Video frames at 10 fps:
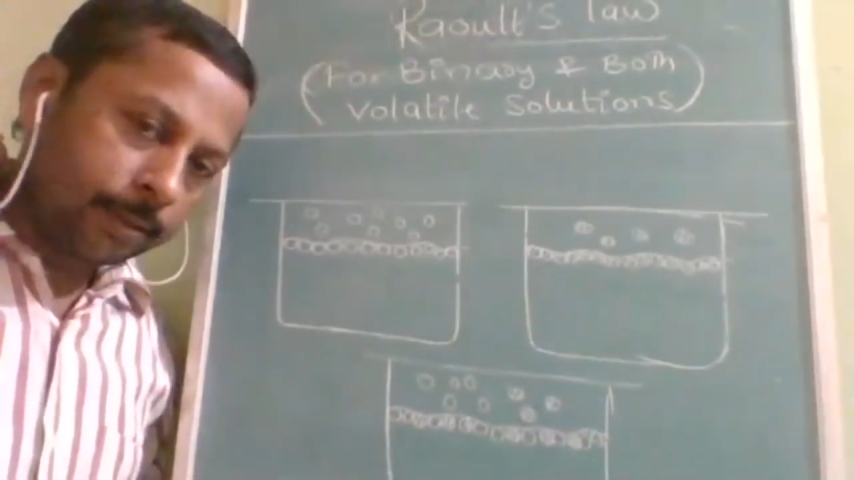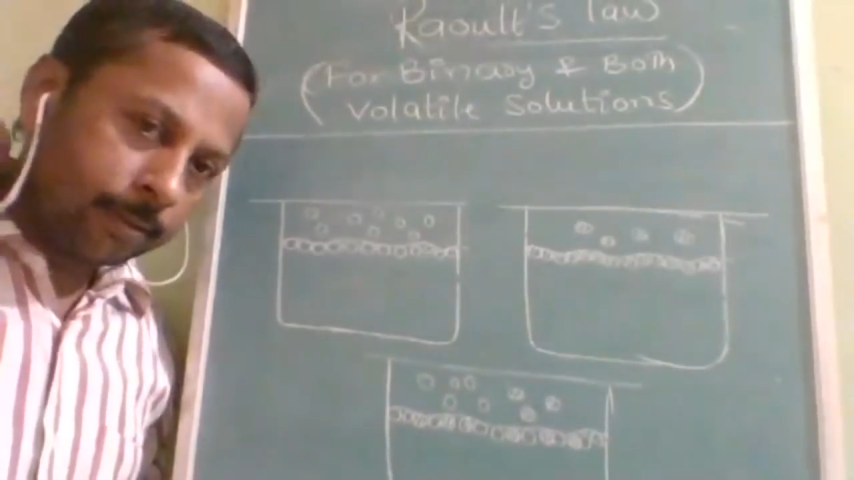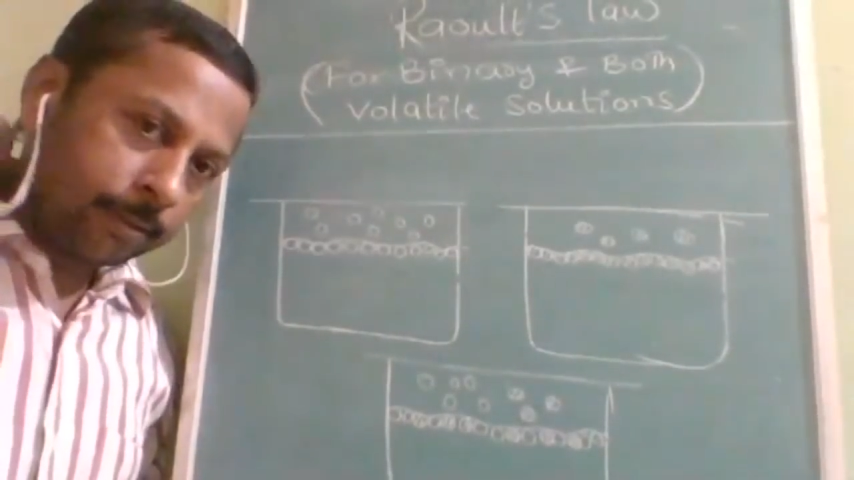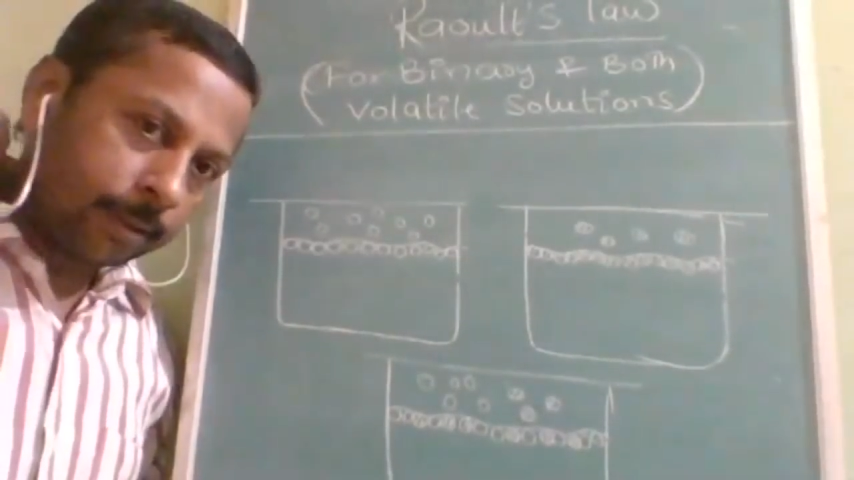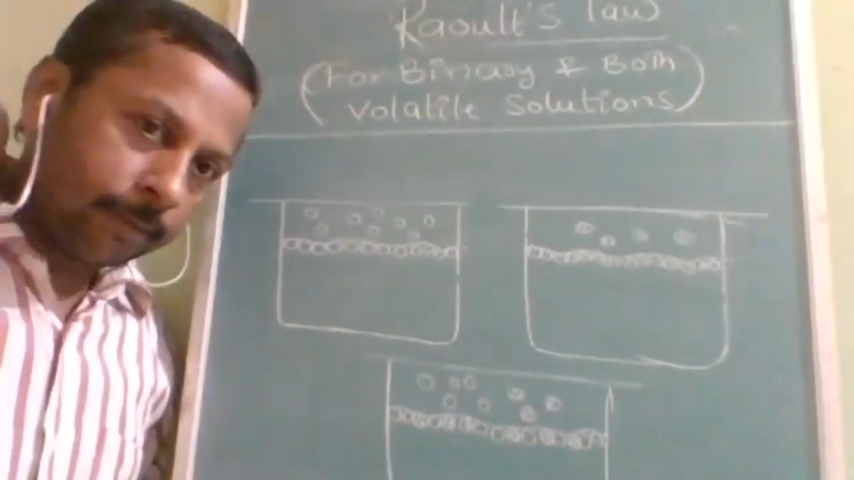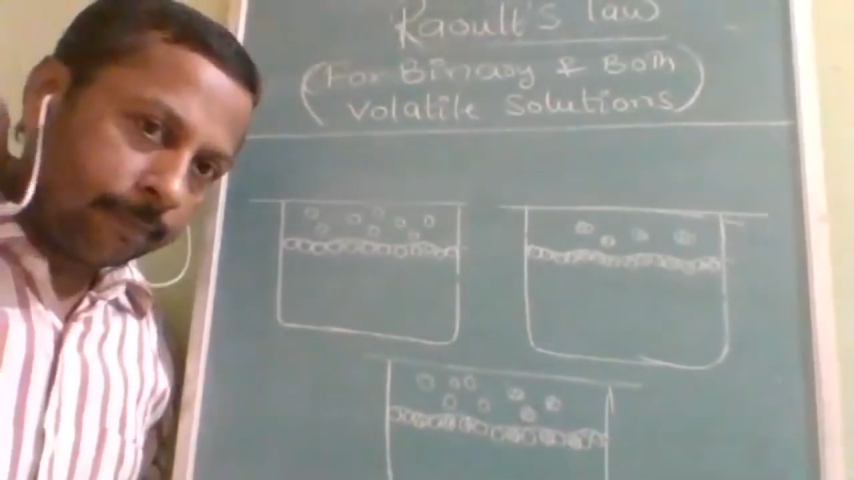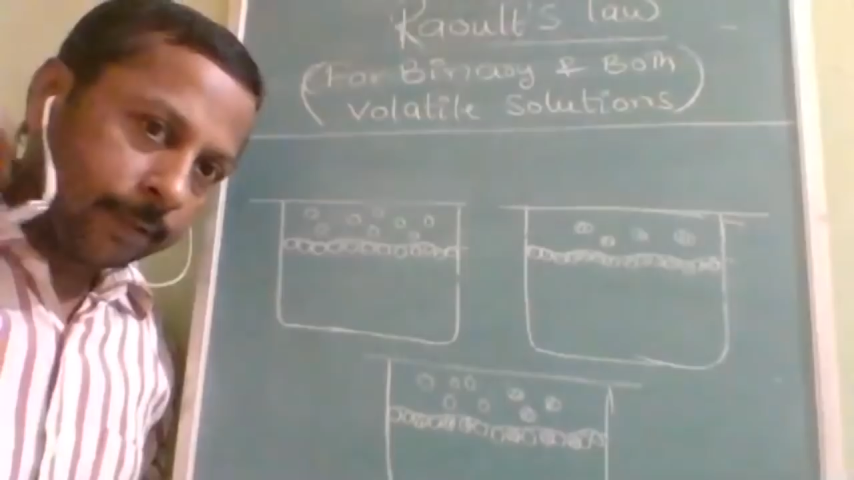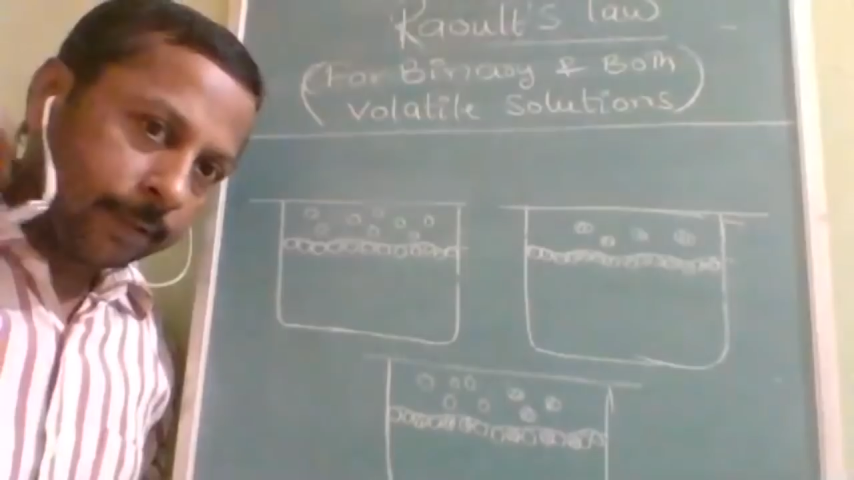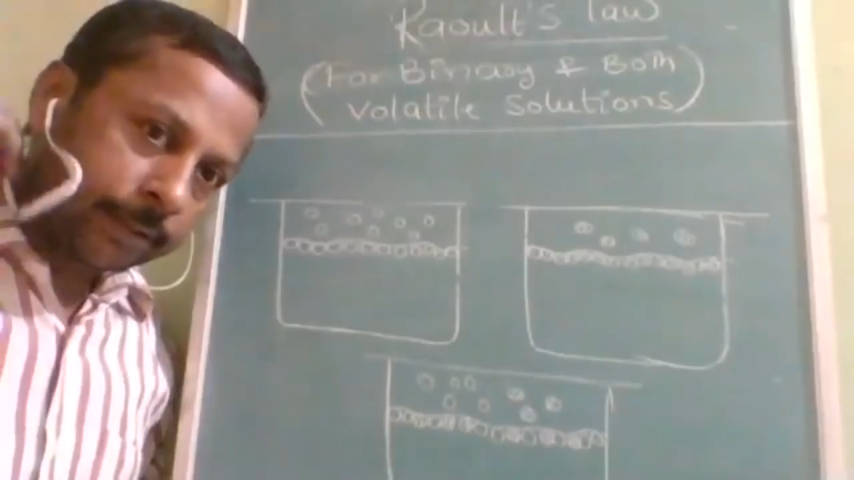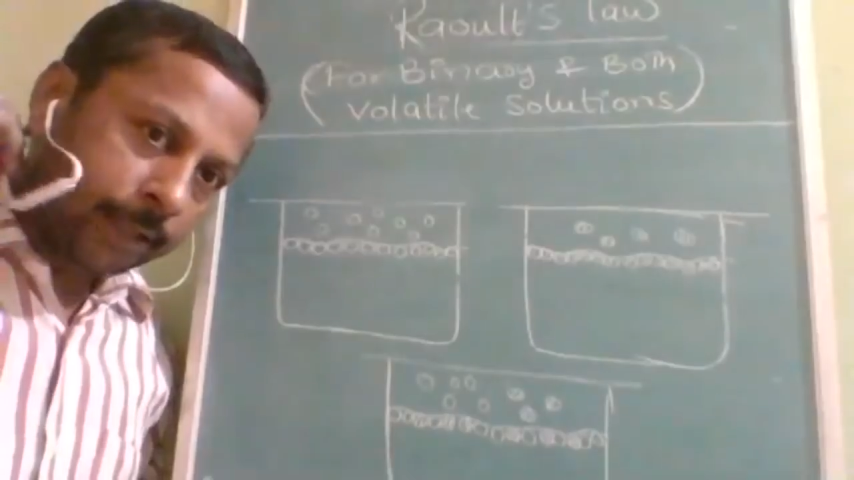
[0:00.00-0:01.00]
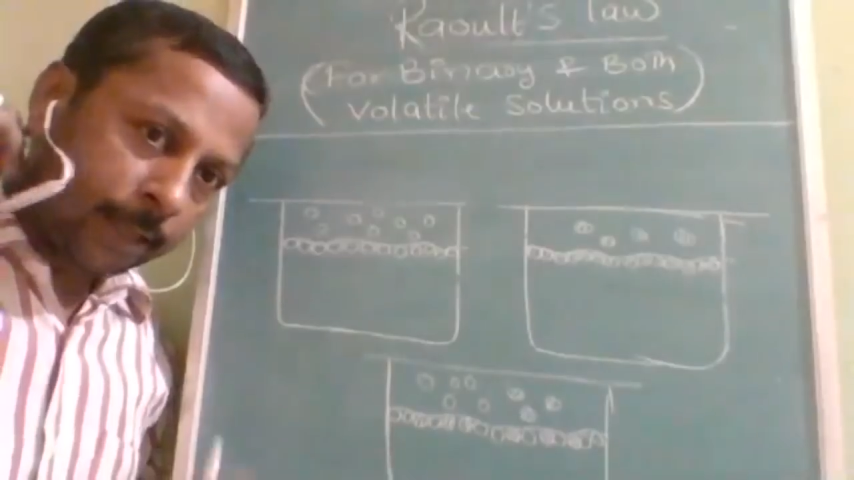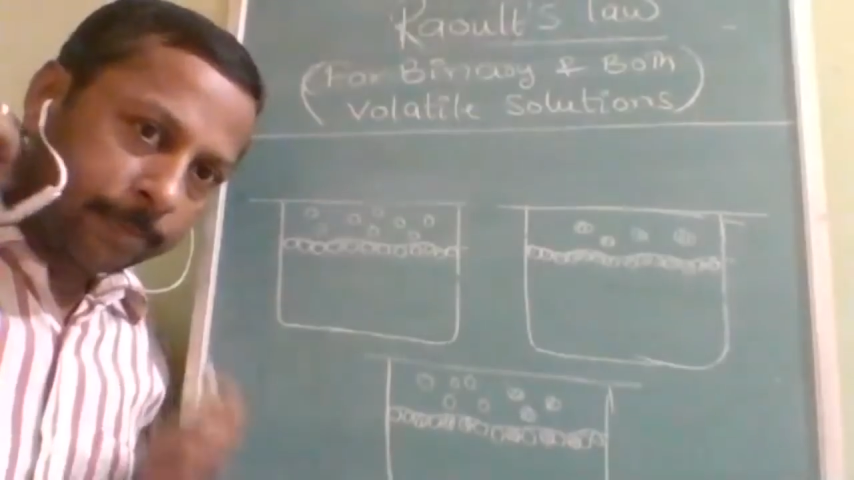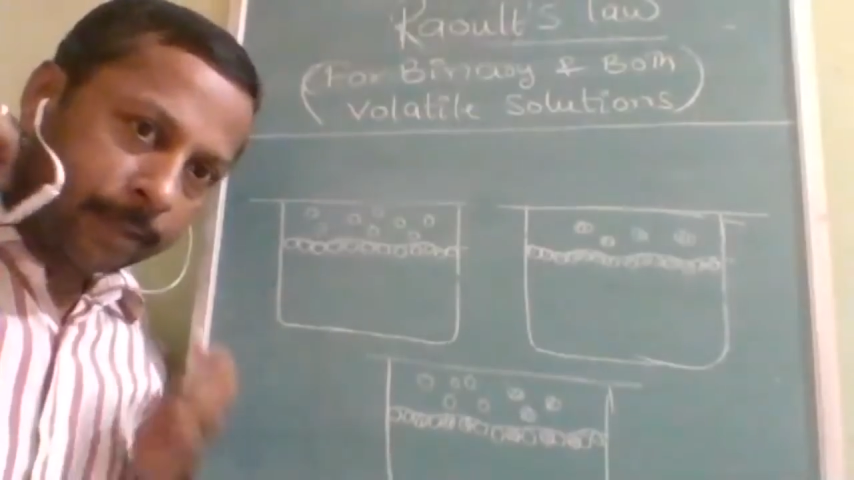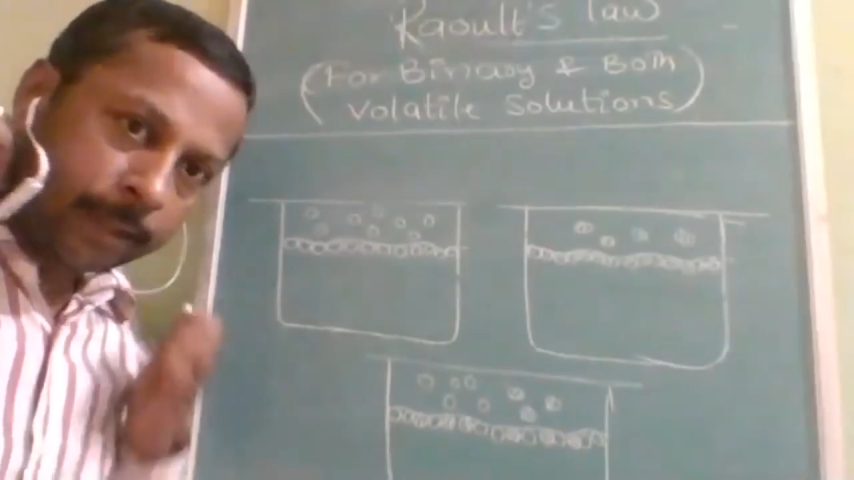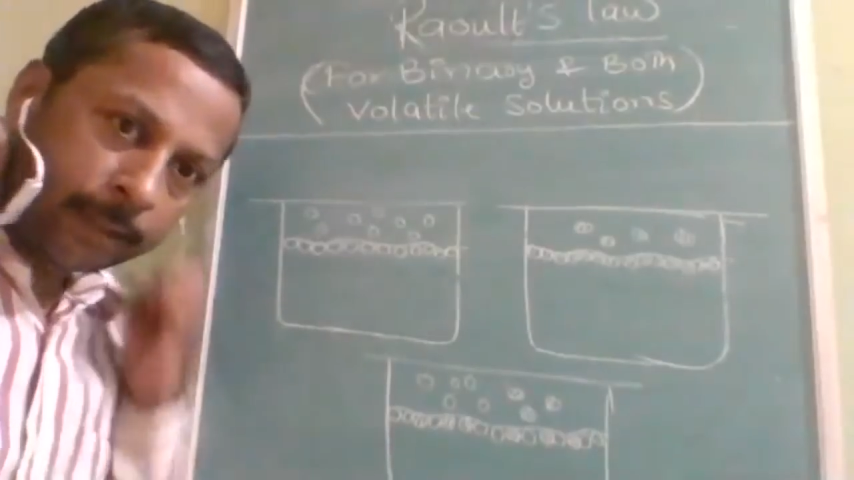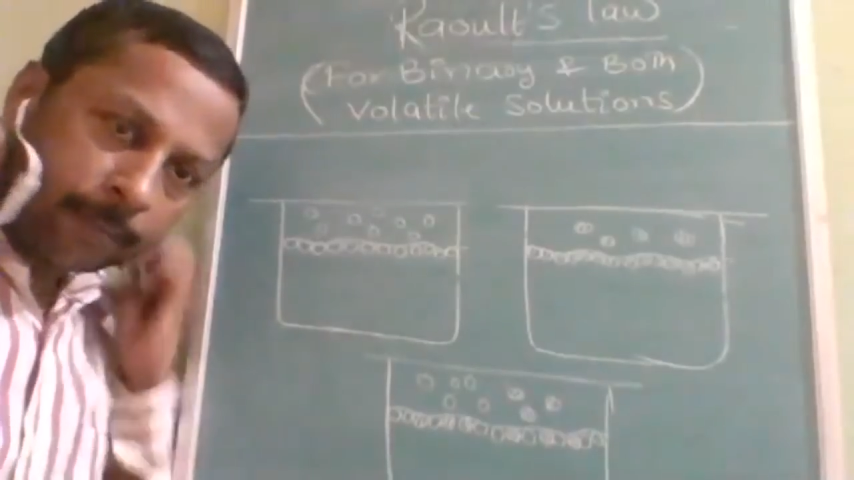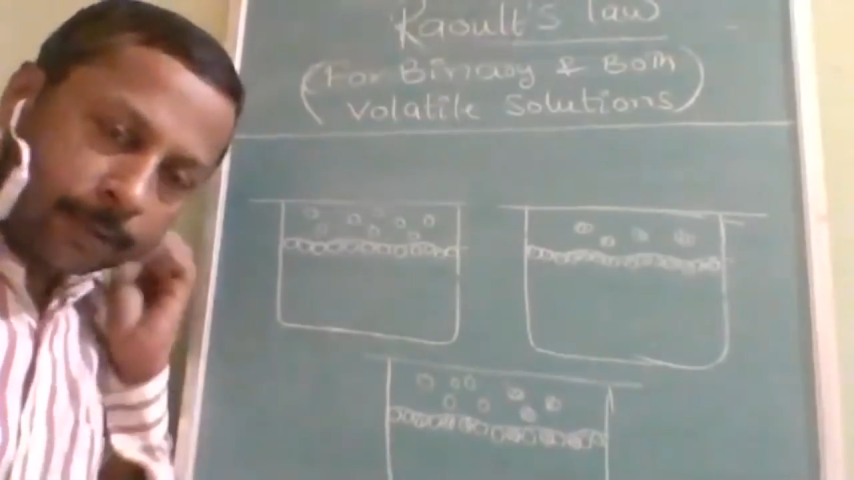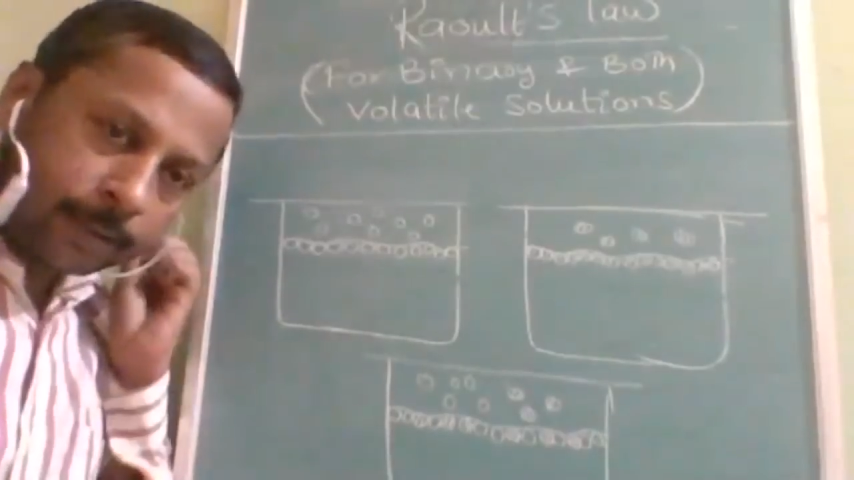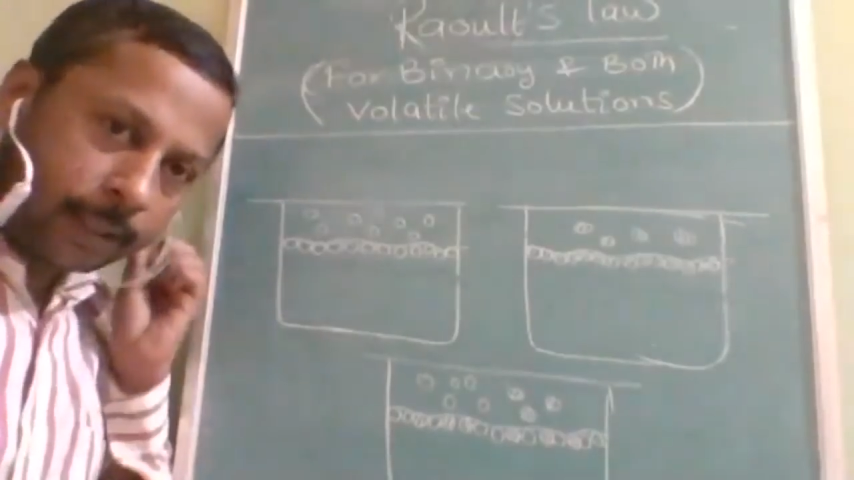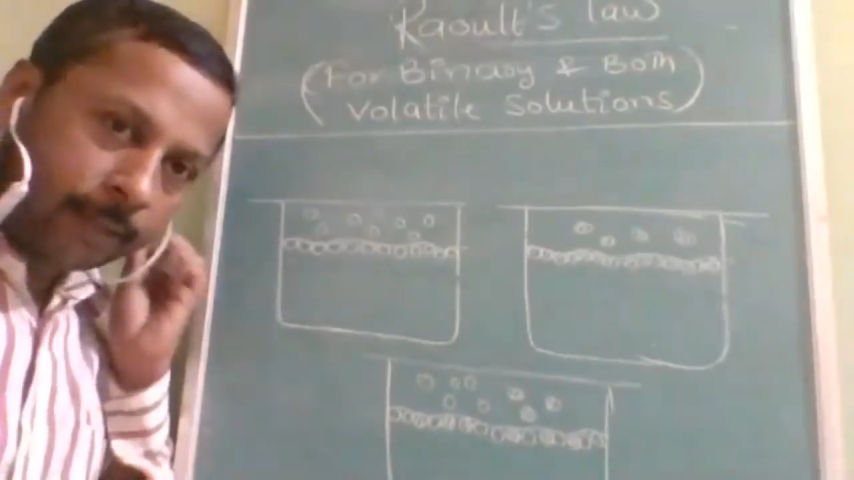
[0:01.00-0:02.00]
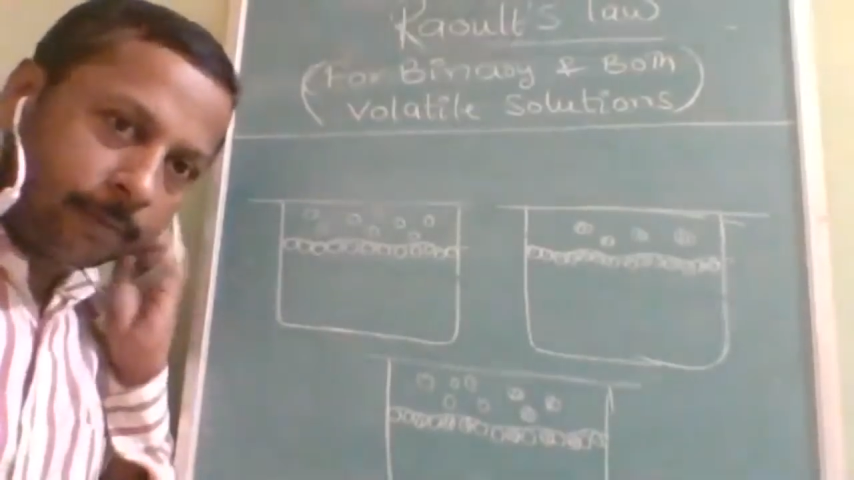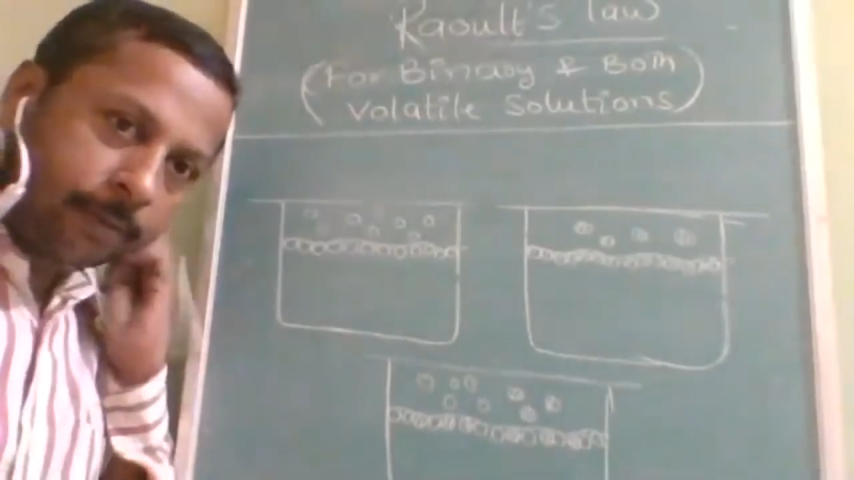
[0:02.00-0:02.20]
Okay, chapter name is liquid